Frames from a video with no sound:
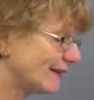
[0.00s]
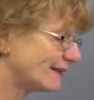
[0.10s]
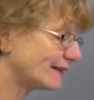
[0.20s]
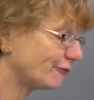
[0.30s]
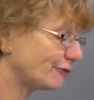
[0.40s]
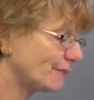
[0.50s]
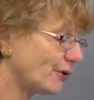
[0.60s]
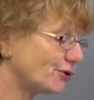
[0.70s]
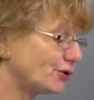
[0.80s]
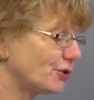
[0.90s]
This is a free
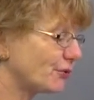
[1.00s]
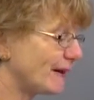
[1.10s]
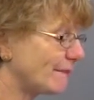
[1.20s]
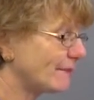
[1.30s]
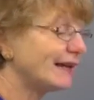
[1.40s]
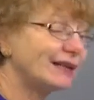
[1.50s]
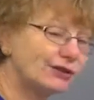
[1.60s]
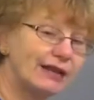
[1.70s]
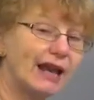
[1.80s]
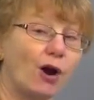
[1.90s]
motion grip. It's
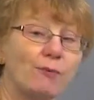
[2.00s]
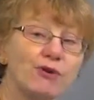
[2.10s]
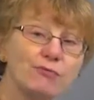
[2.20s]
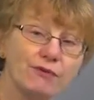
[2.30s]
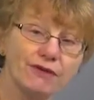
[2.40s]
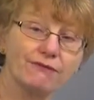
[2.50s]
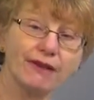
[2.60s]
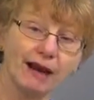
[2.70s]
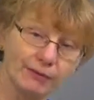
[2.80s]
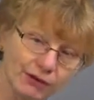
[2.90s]
going to help you move the
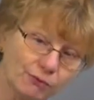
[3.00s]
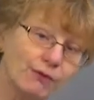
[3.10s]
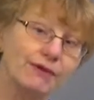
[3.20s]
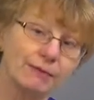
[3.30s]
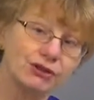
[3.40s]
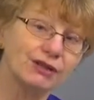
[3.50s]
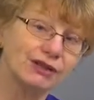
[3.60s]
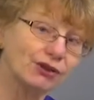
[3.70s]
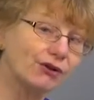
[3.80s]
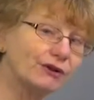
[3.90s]
fabric when the
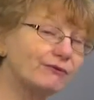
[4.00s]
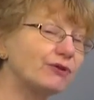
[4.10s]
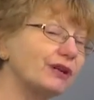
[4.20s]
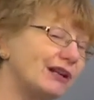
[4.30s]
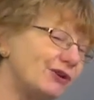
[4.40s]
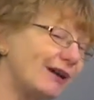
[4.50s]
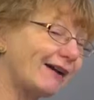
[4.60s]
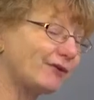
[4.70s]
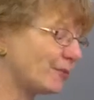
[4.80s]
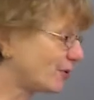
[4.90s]
machine's all converted and you
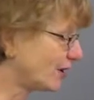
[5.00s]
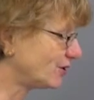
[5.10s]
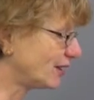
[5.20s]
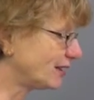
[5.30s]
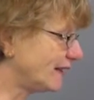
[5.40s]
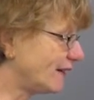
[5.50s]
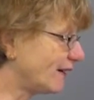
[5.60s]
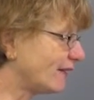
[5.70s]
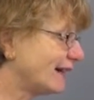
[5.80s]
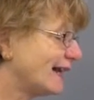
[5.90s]
have your project in there.